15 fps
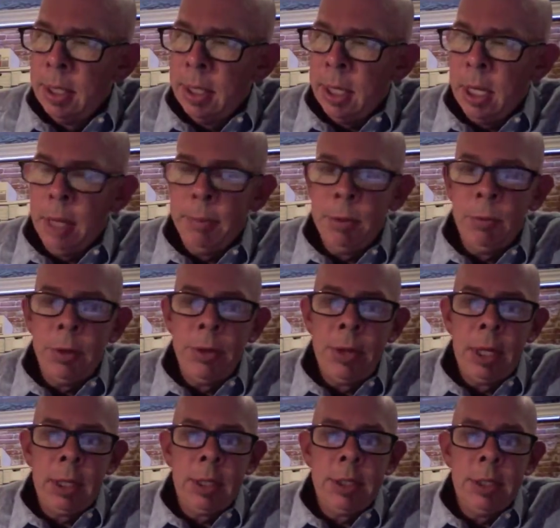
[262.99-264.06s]
The one
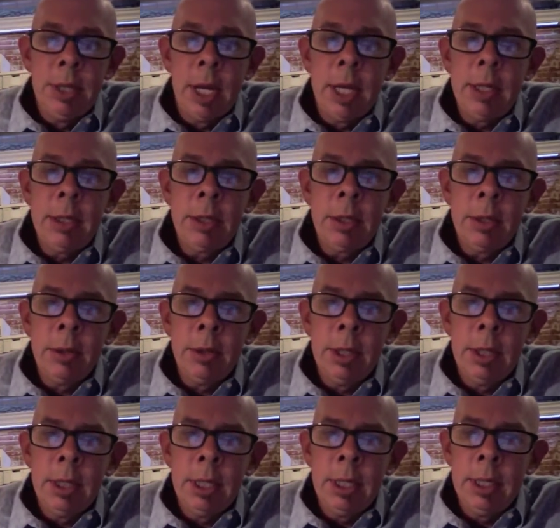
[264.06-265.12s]
thing that's not
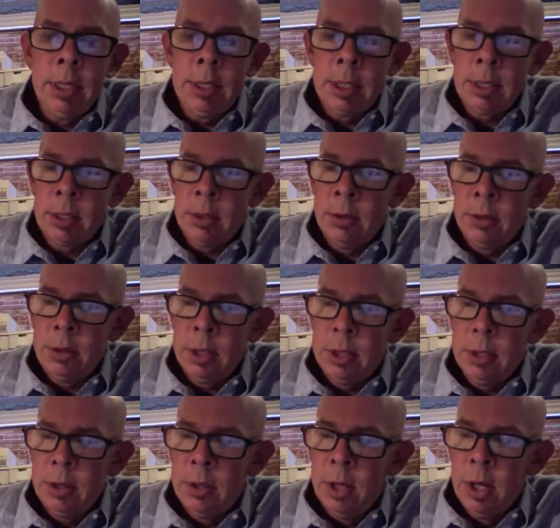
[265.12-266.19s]
included in this
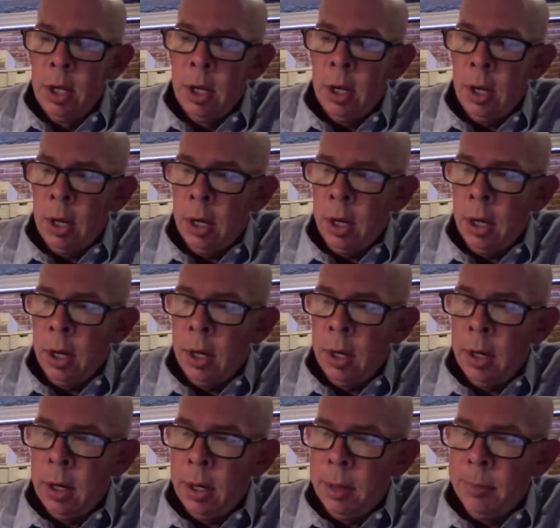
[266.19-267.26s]
exclusion
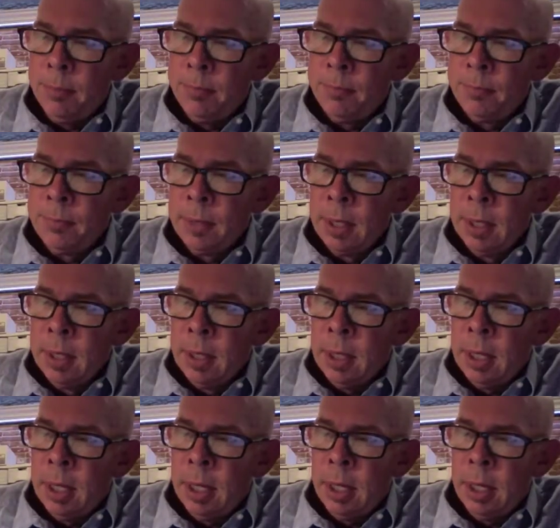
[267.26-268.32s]
are
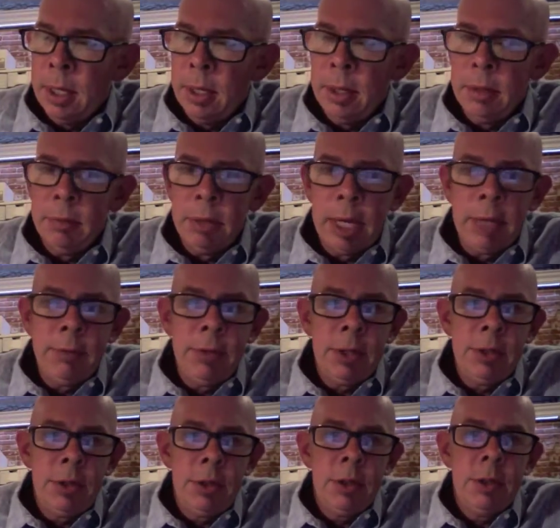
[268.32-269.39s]
light
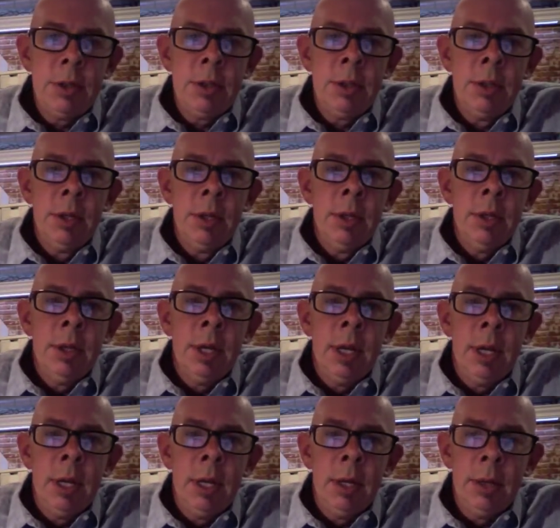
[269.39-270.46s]
fixtures,
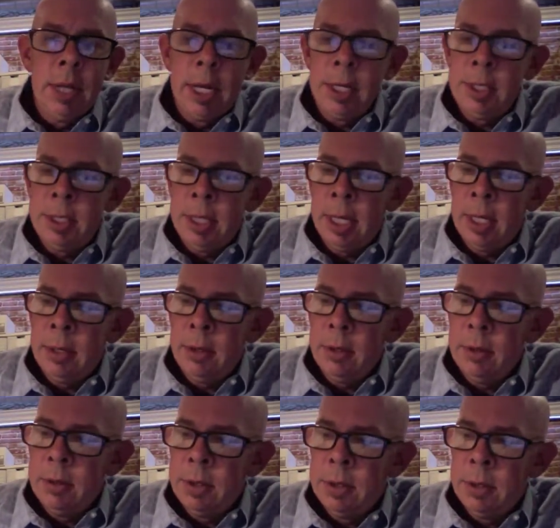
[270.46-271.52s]
light
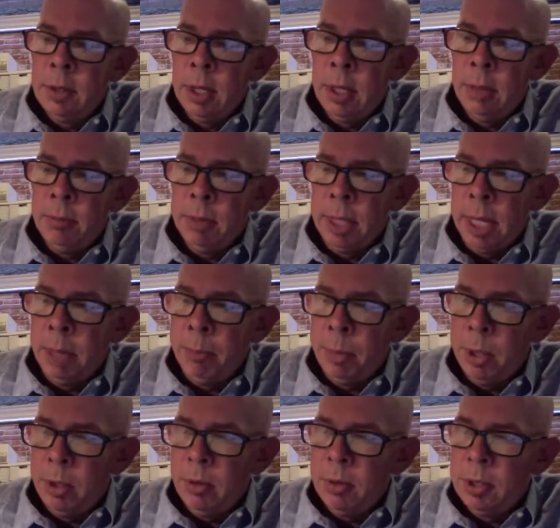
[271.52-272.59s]
standards,
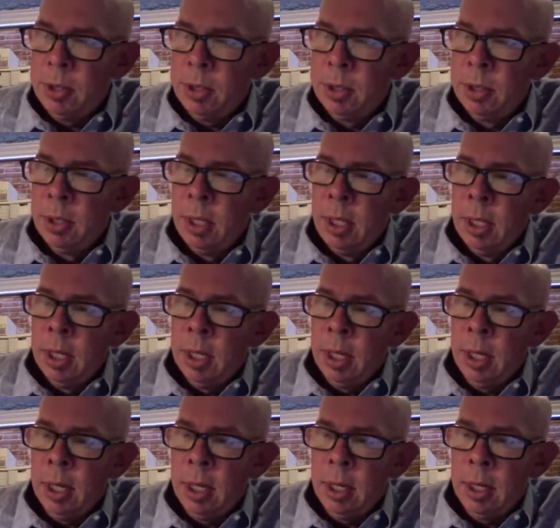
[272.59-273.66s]
lampposts,
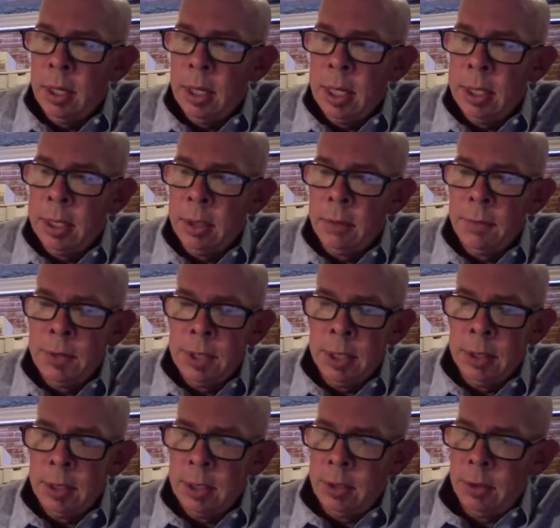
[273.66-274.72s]
and other
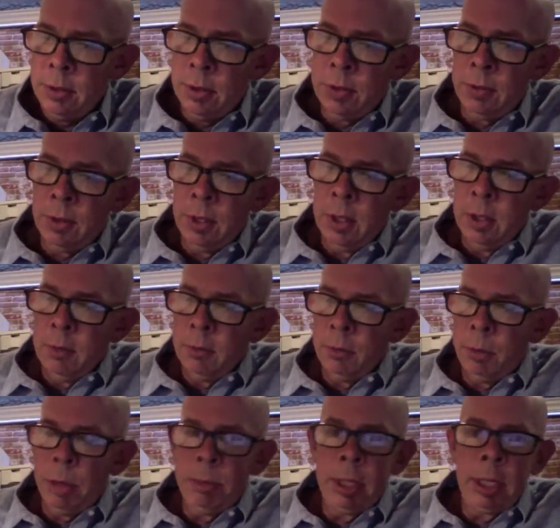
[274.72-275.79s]
facilities used for
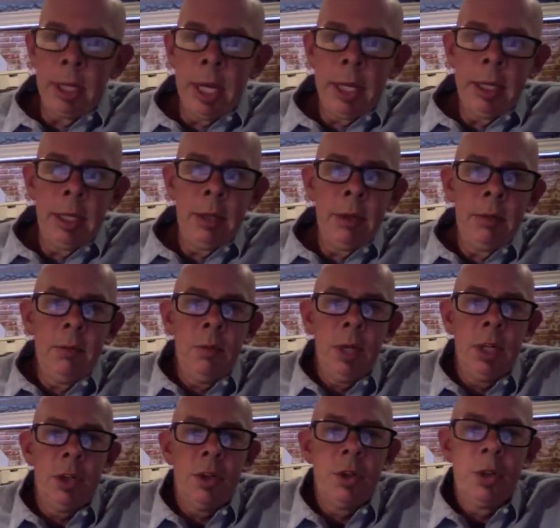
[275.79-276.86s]
public lighting,
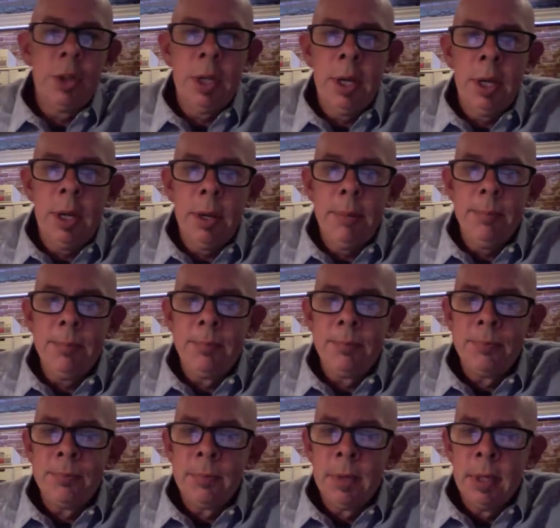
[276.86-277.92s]
which
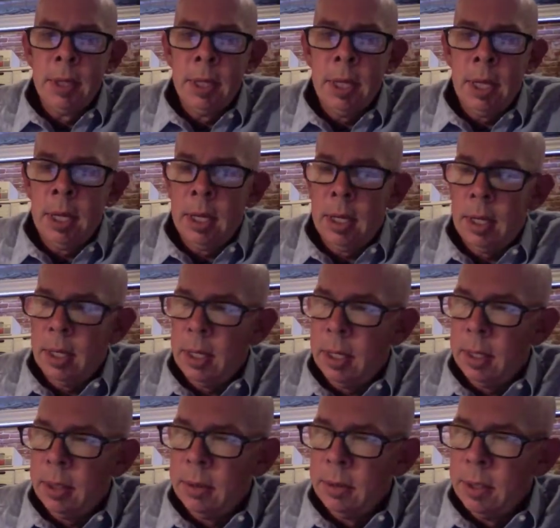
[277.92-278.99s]

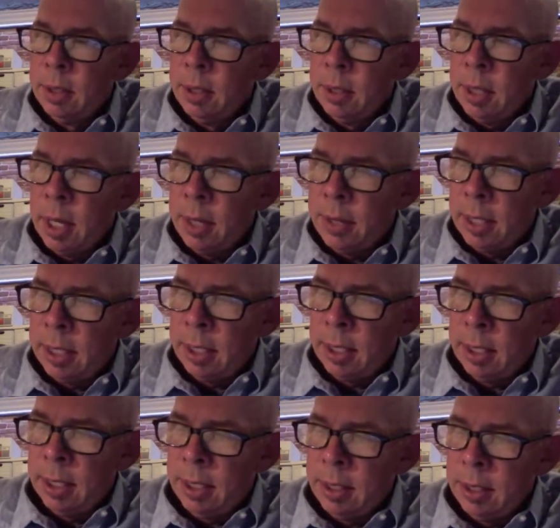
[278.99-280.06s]
I think
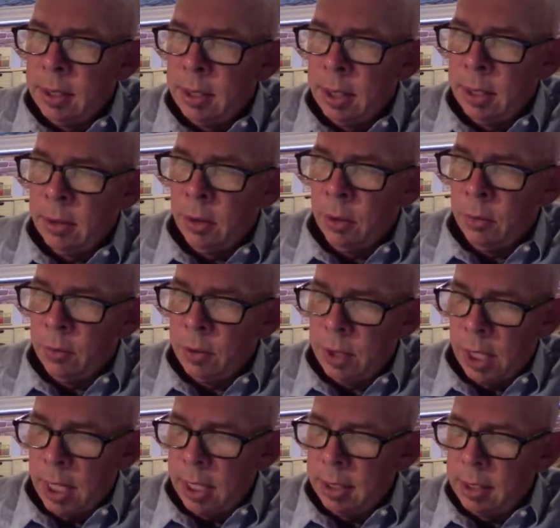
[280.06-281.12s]
is an
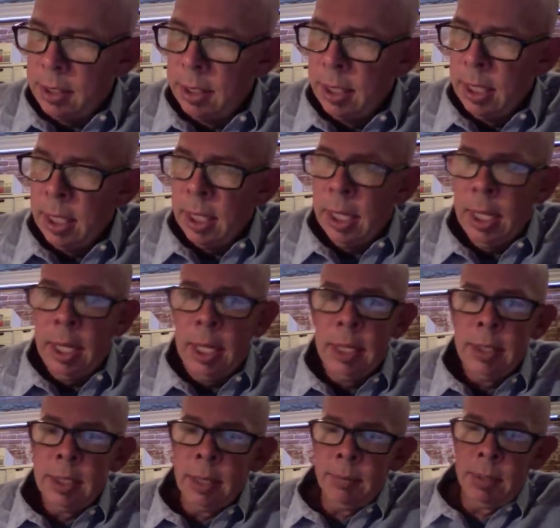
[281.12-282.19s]
oversight
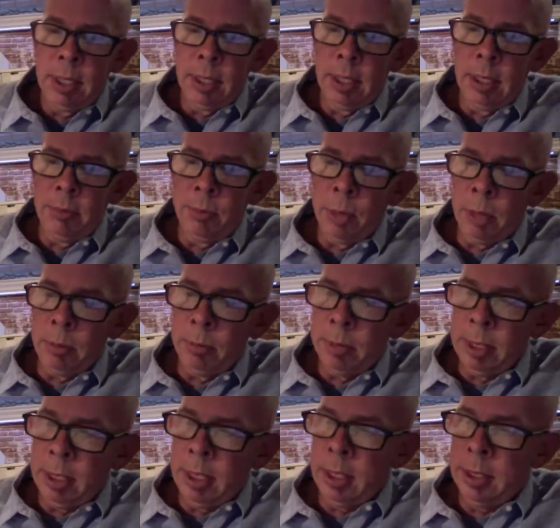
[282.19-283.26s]
and something that probably
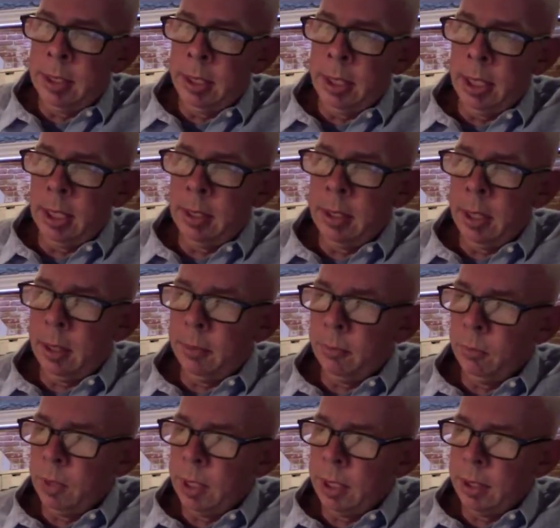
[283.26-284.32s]
needs to get
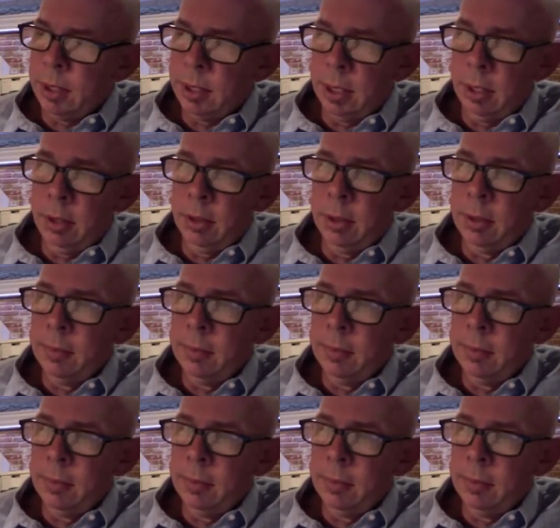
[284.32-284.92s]
reconsidered.